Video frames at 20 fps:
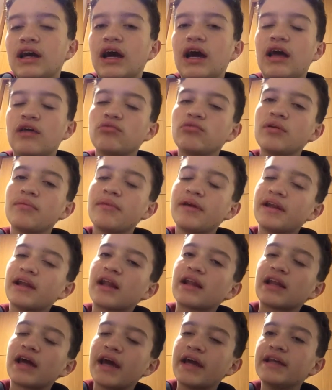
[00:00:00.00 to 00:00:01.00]
and we made
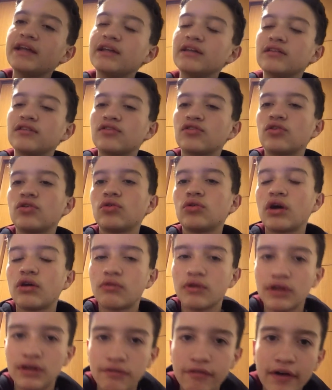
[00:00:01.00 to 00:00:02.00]
a line. So
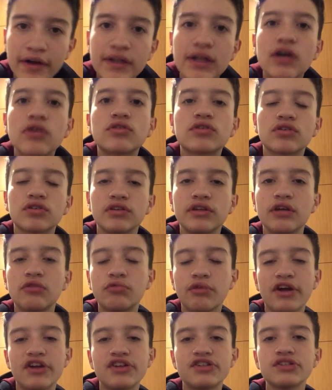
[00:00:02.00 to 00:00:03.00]
and we find out the
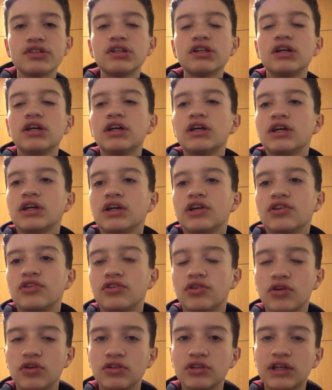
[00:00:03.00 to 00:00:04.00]
equation.
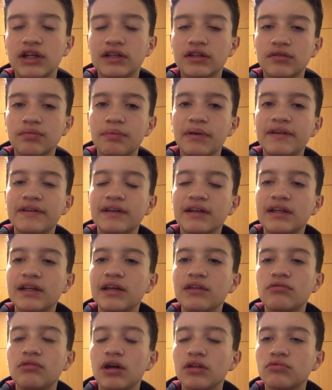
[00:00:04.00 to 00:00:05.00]
So that's
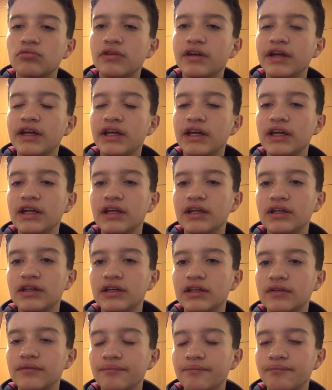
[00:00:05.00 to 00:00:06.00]
basically what we
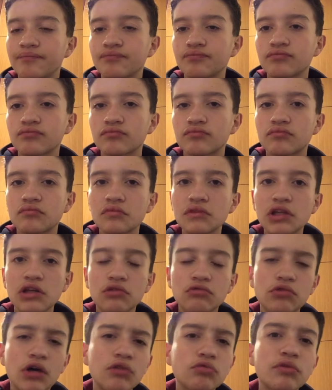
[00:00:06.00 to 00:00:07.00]

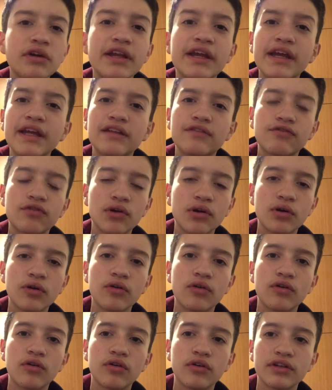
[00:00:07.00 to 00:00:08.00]
did
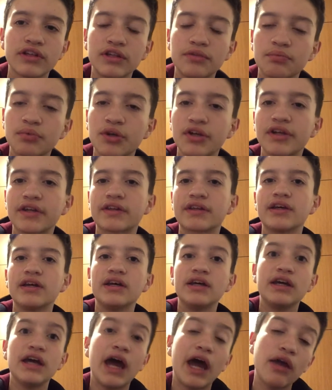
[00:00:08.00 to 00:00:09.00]
for this project.
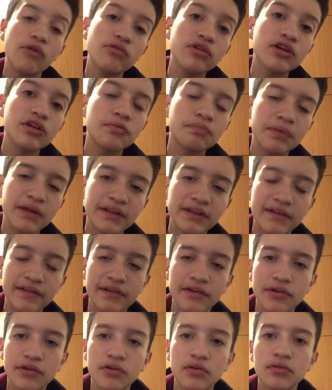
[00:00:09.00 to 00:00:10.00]
I will explain the
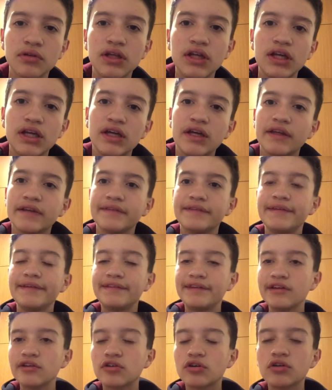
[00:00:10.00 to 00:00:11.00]
circle. The
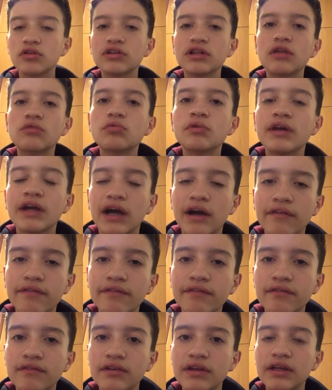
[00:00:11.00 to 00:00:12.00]
circle that we have
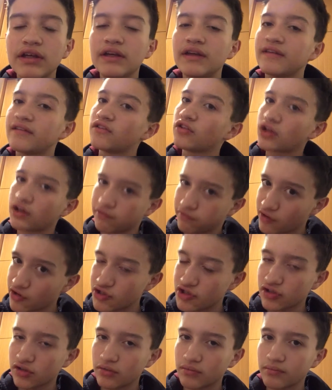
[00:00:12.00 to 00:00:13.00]
is not a
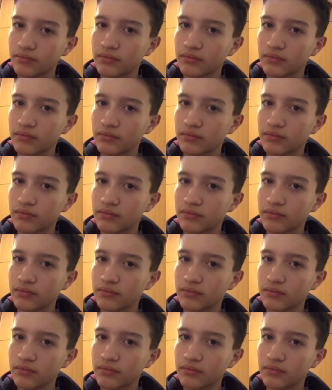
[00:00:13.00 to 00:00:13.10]
function,